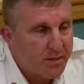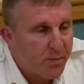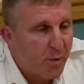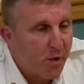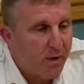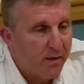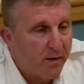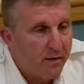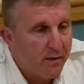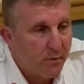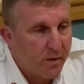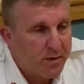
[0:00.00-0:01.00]
upon
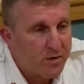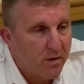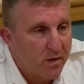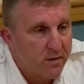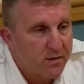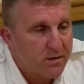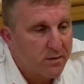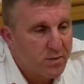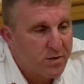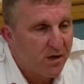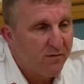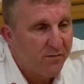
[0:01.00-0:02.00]
the restaurants
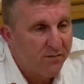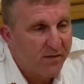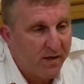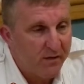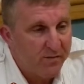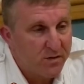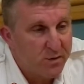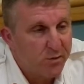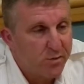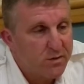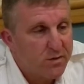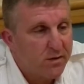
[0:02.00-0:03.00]
themselves if they even
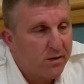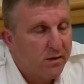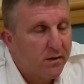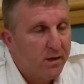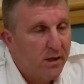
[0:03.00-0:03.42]
choose to